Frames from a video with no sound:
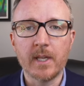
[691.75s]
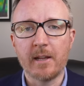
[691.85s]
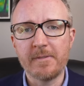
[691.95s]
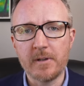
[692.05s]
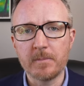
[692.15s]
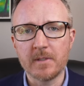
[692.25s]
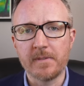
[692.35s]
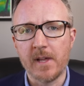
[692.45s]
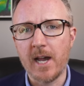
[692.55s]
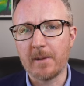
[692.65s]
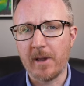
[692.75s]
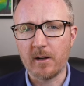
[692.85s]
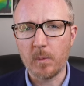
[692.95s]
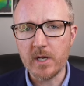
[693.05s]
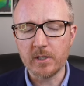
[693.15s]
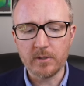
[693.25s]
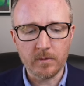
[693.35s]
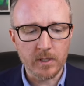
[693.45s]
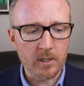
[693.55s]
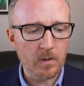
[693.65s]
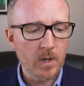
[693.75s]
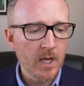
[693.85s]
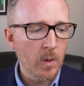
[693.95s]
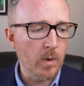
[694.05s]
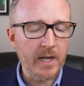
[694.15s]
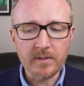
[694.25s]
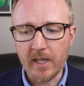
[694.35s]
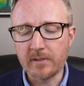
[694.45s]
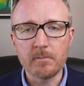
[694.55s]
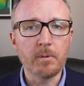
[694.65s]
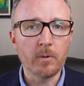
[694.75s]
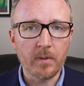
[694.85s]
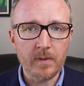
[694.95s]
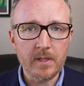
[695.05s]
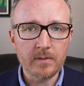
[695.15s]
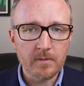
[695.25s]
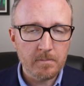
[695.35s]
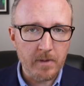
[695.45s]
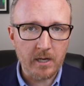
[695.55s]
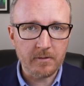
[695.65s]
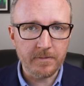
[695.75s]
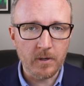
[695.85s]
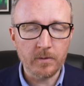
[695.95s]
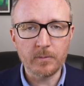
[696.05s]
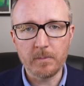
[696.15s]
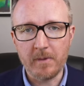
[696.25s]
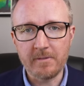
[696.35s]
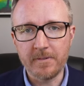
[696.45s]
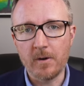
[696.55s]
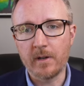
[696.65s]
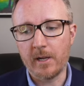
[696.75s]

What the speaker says: and I filmed a vlog about a week or two ago where I tested both of these microphones with my phone,